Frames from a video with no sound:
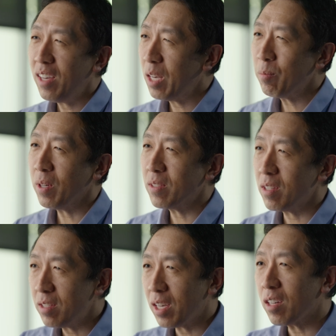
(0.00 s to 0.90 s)
able to
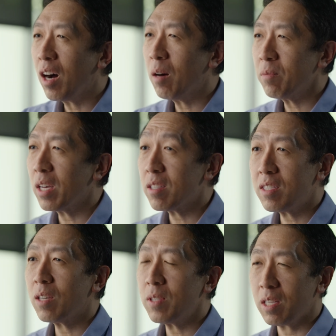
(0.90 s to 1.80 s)
take complex
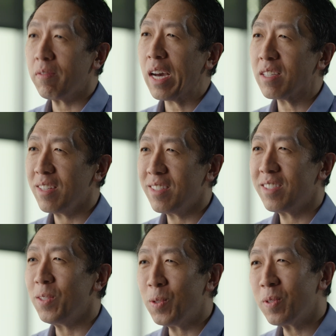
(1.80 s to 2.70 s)
sequence of actions to
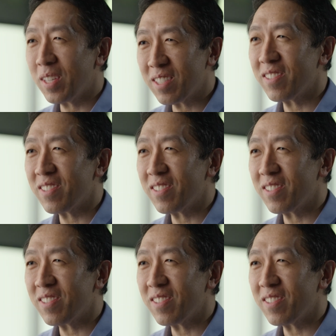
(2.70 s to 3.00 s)
do things for